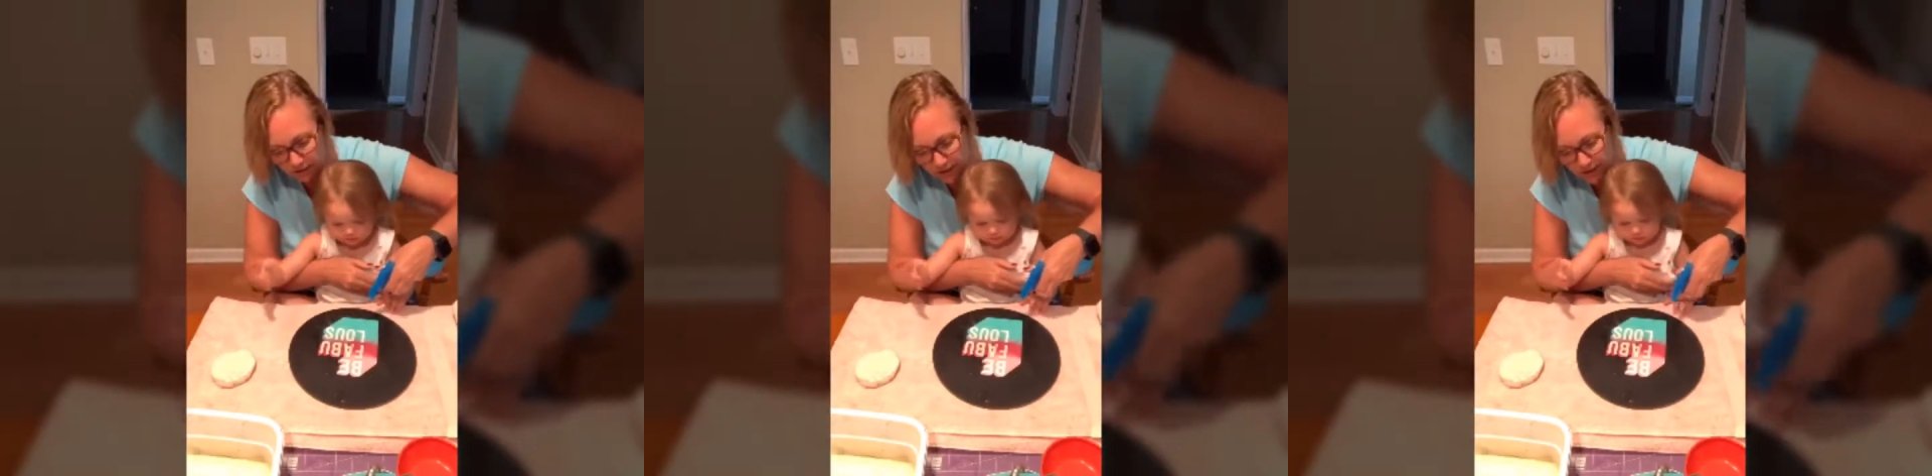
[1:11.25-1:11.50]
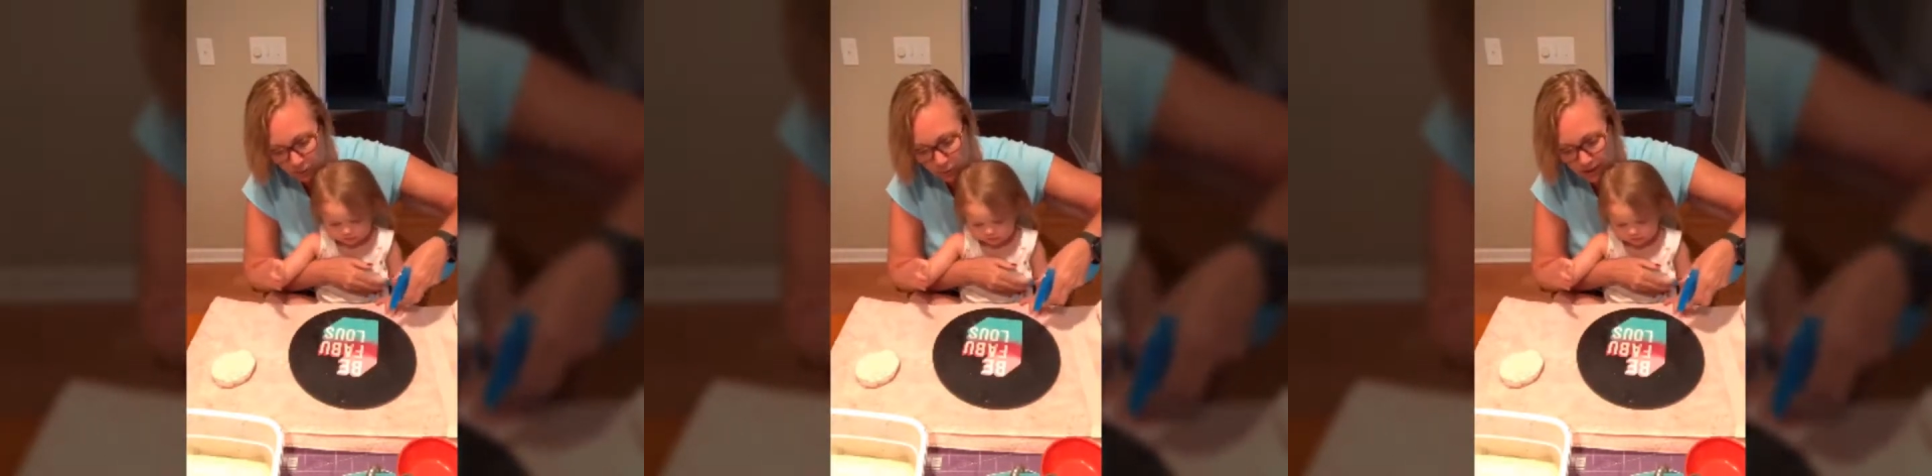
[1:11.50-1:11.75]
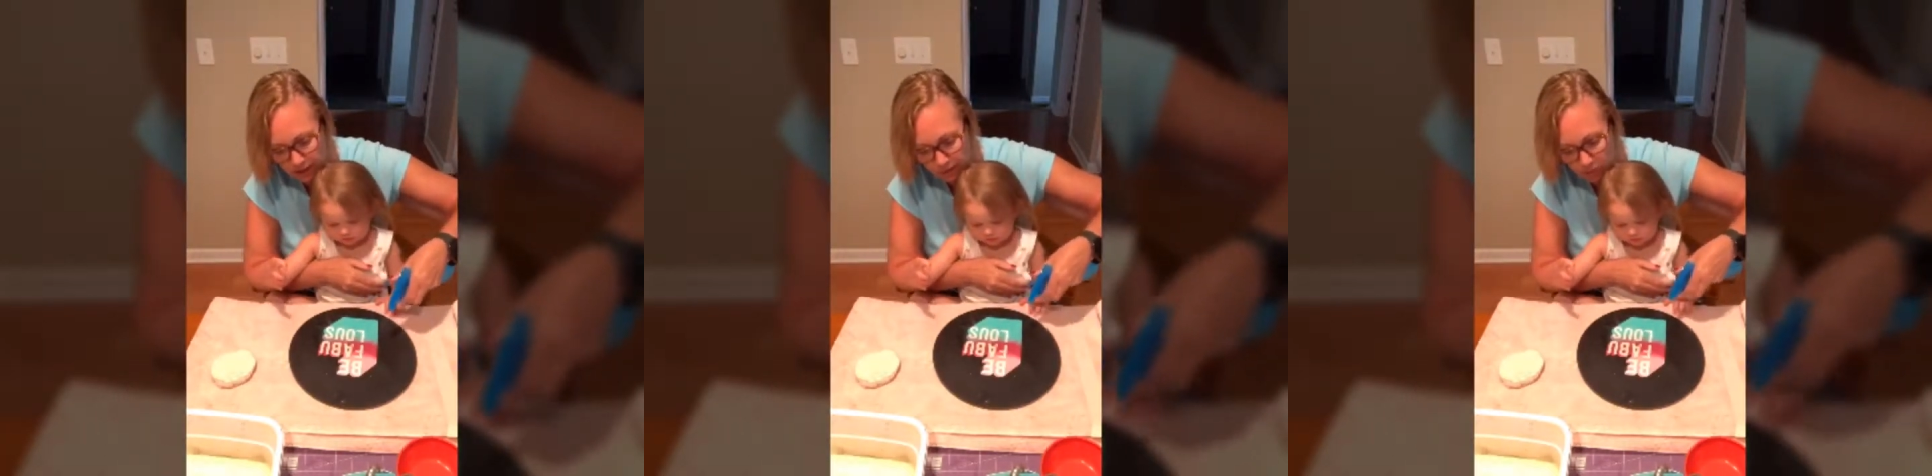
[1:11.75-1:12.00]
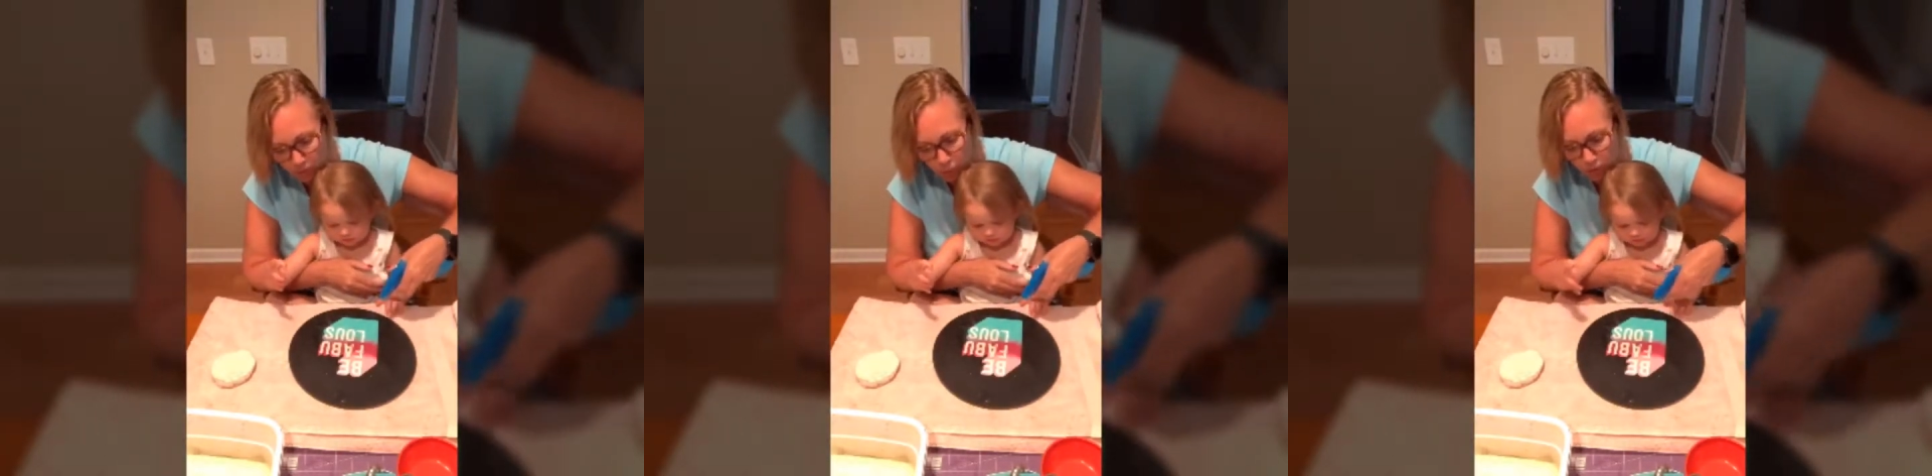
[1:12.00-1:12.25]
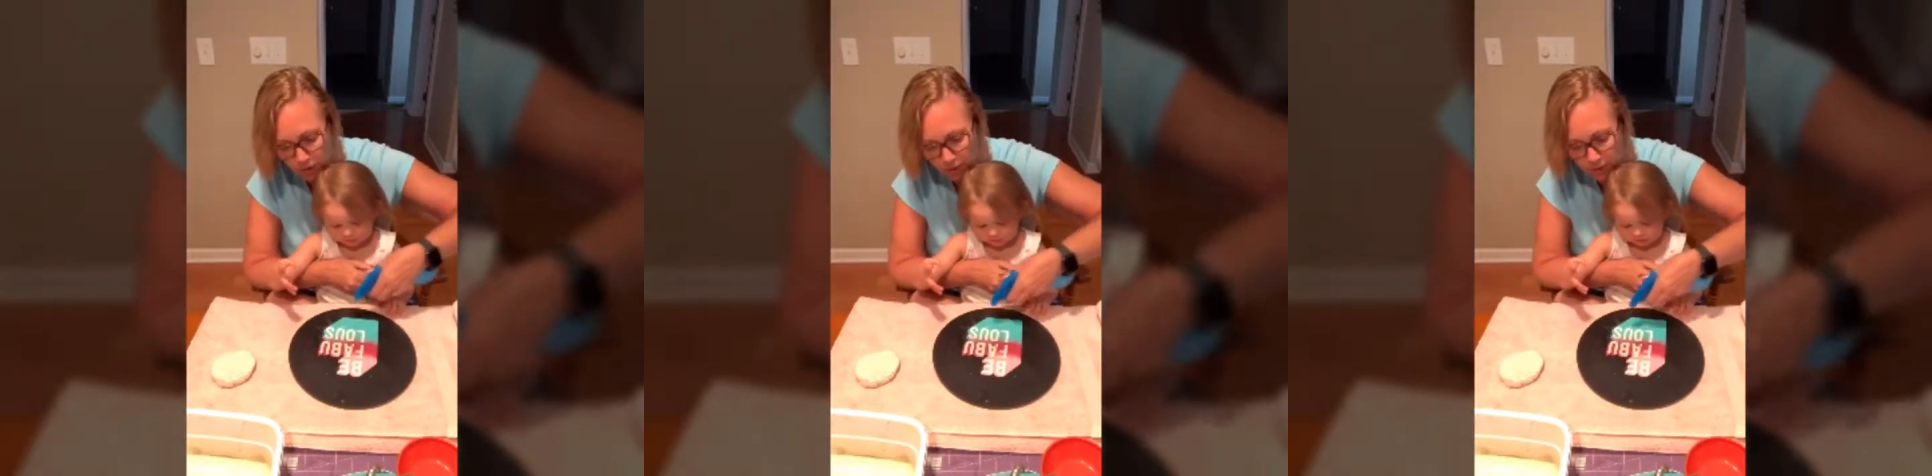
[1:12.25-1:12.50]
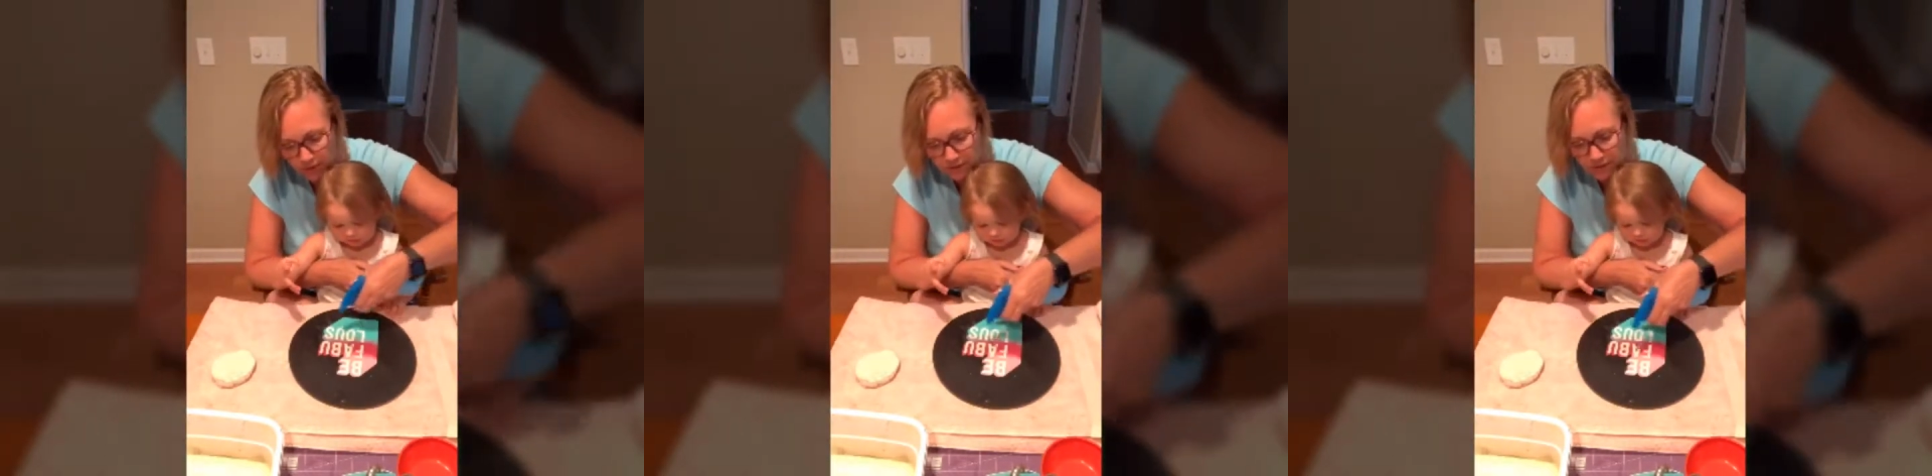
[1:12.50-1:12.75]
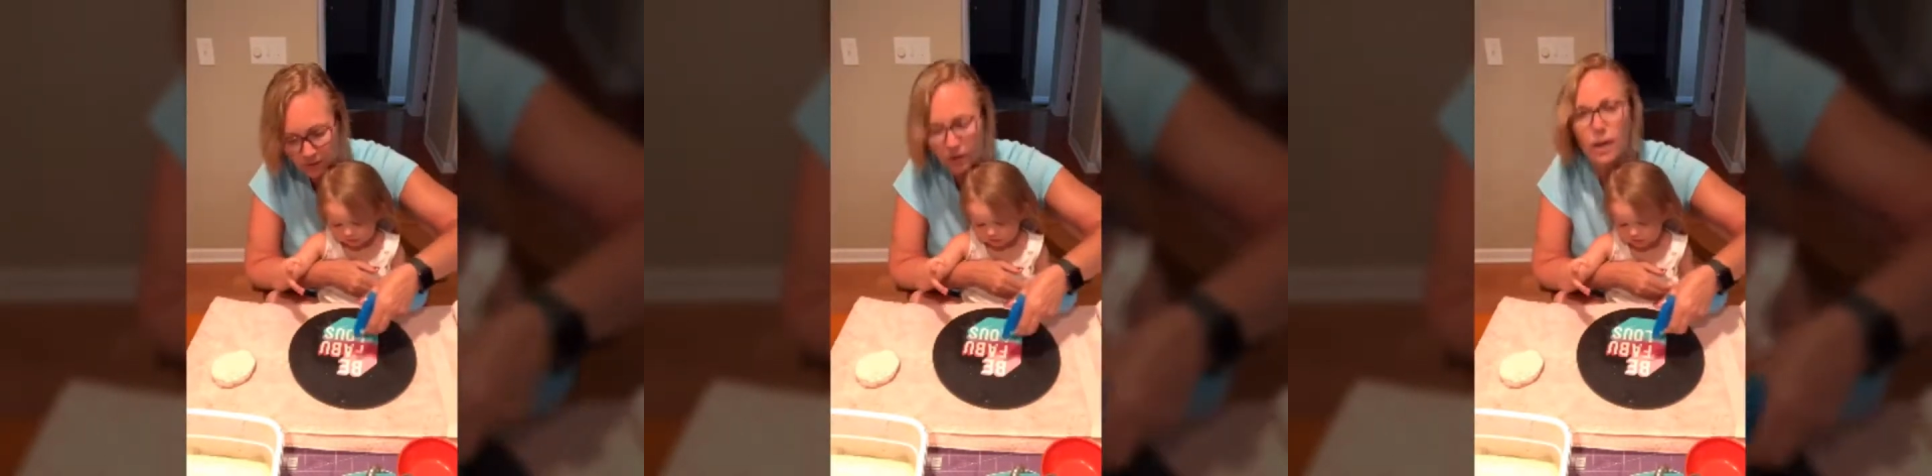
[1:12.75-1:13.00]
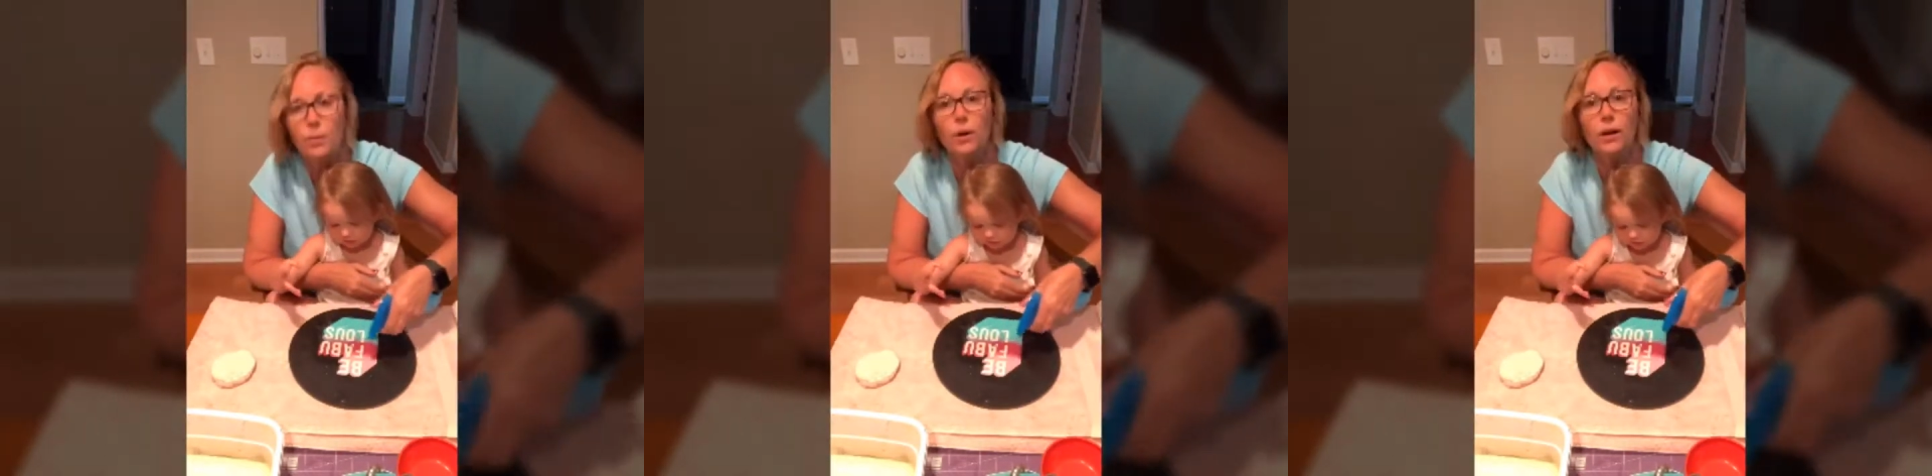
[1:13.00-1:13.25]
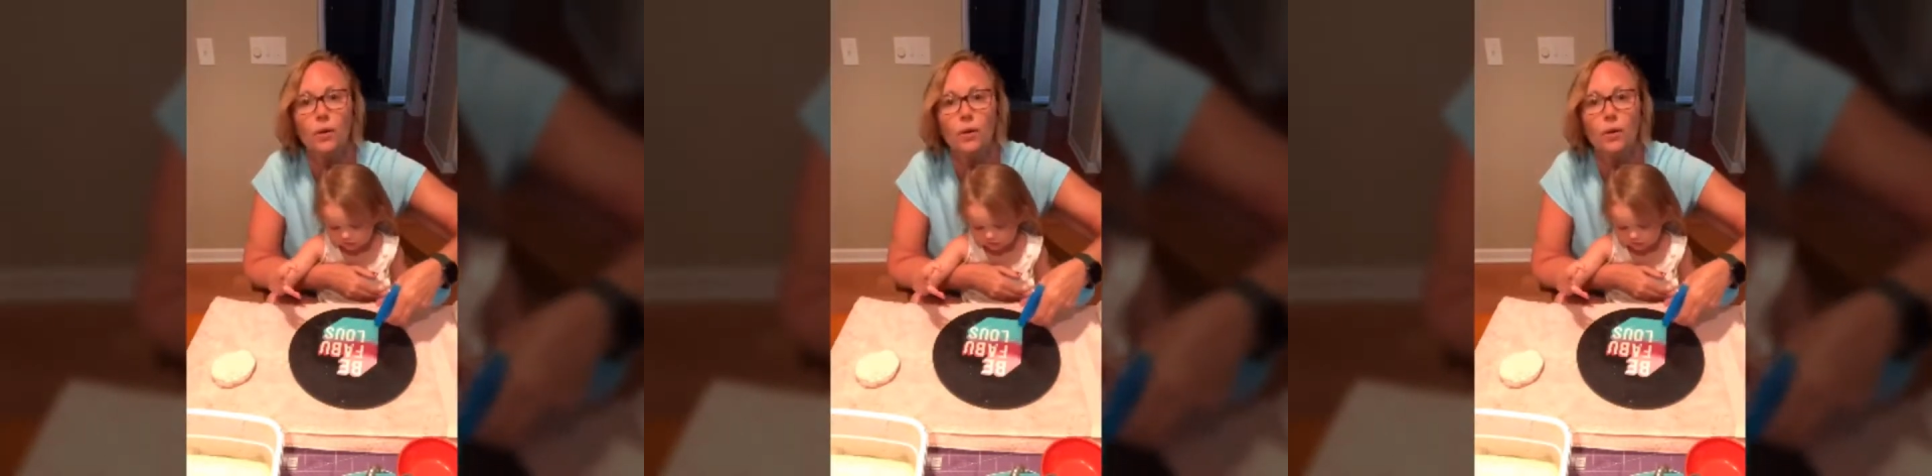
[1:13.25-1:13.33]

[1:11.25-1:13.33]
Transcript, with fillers: And we have a board eraser and we're going